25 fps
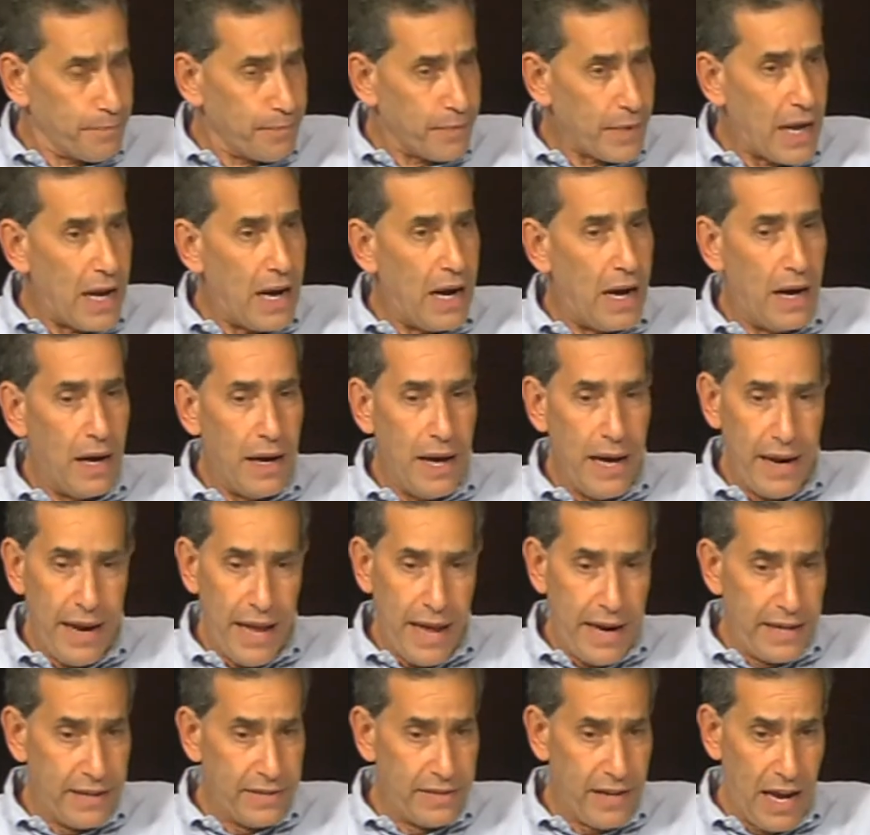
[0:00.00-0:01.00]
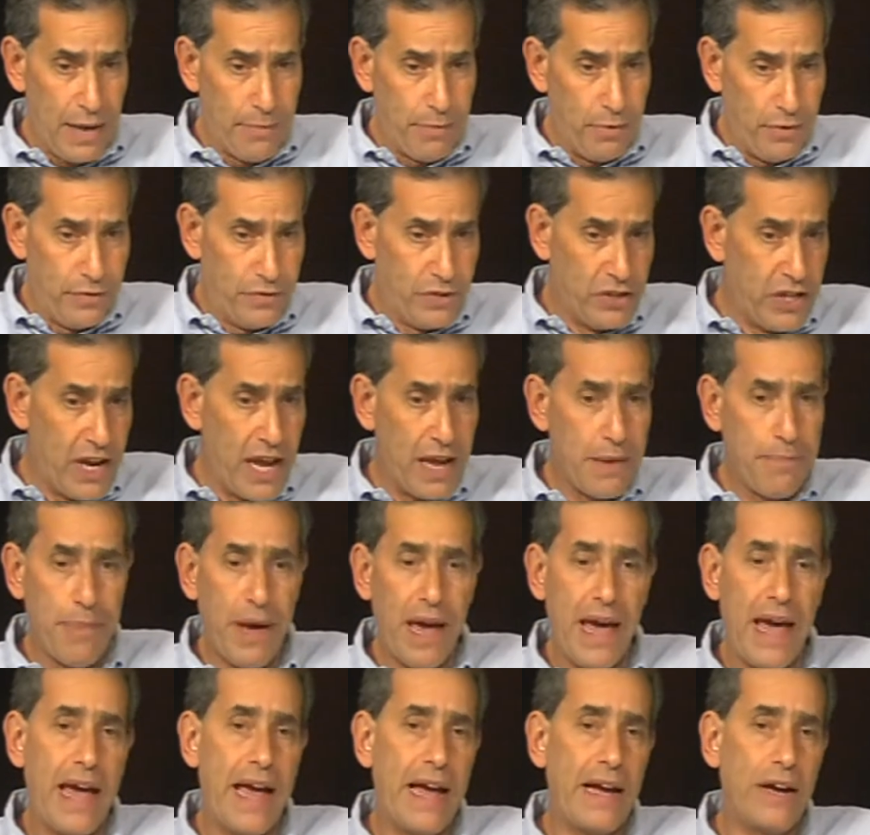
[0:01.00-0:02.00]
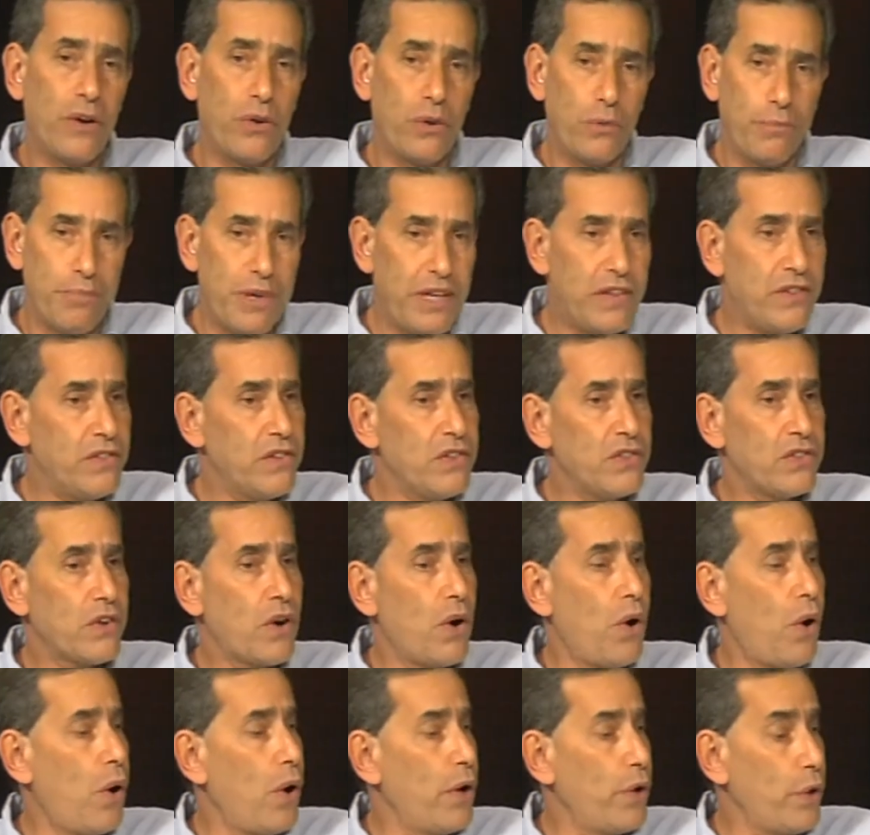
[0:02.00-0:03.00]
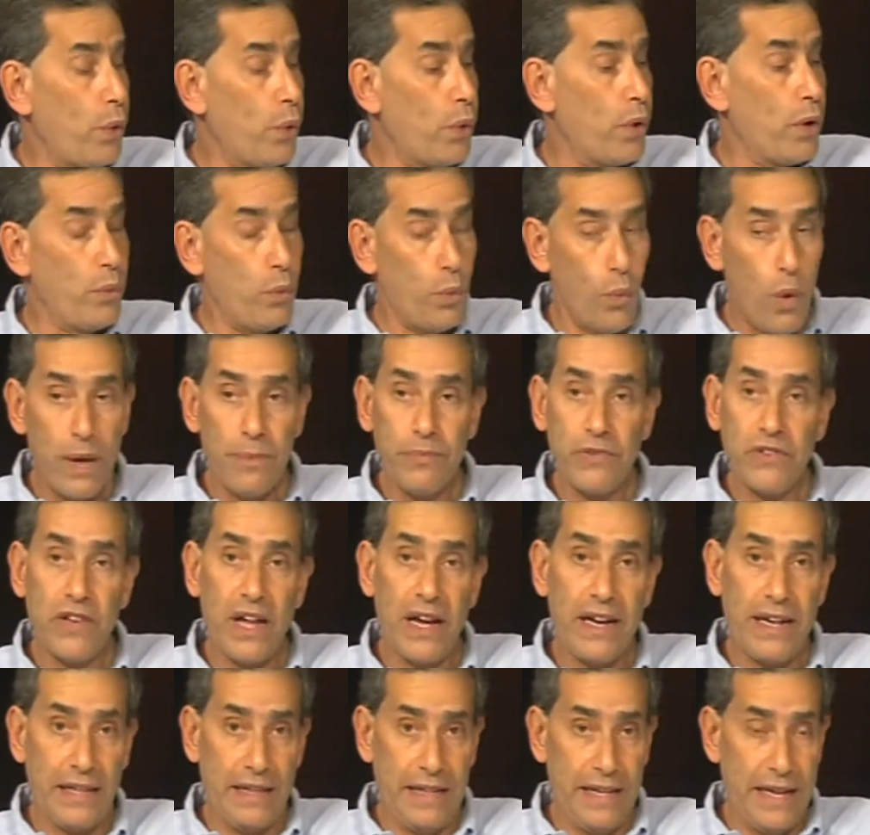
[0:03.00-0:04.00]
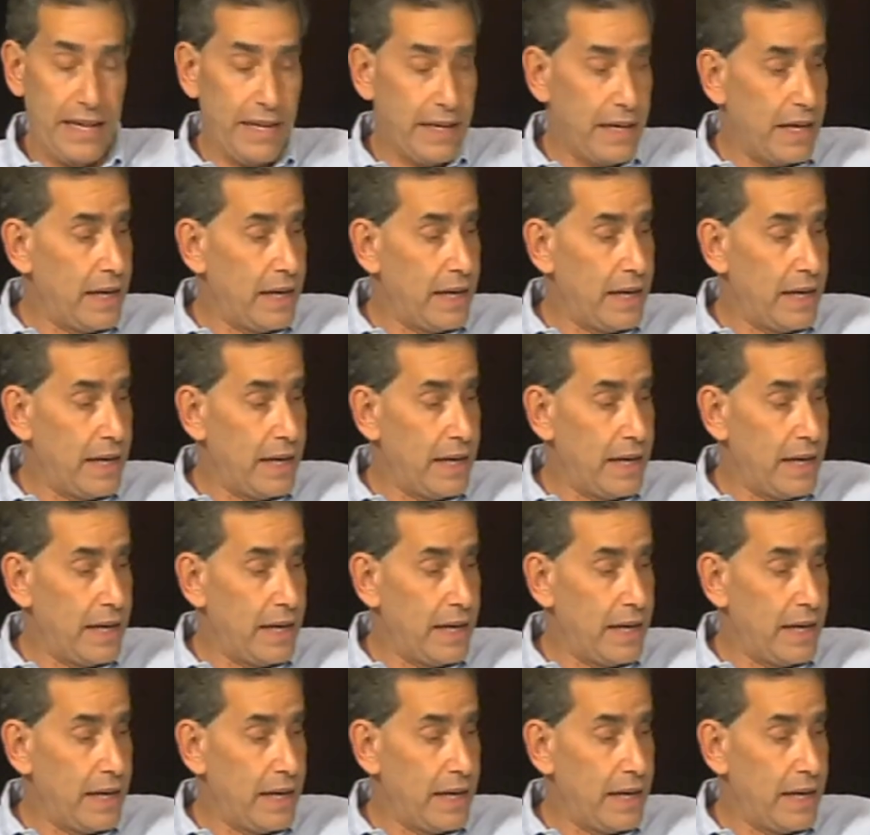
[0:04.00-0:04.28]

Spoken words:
and any type of JPEG or business card or website link